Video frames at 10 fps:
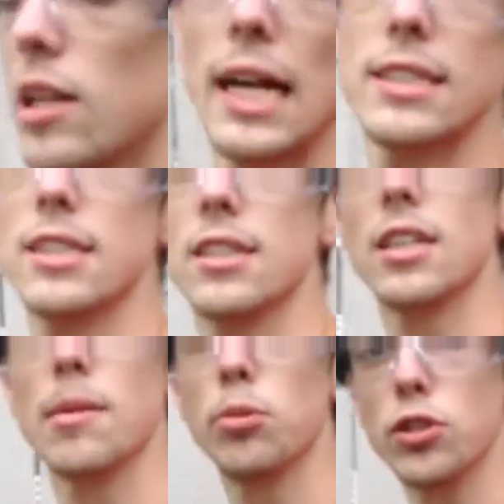classic
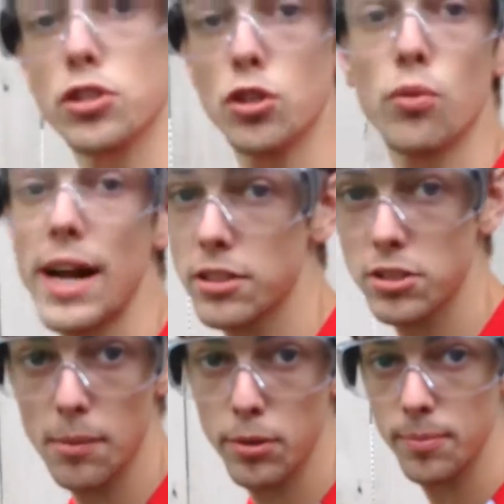example is the
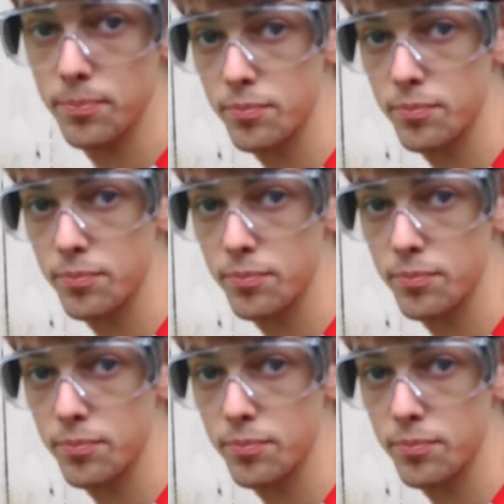grasshopper.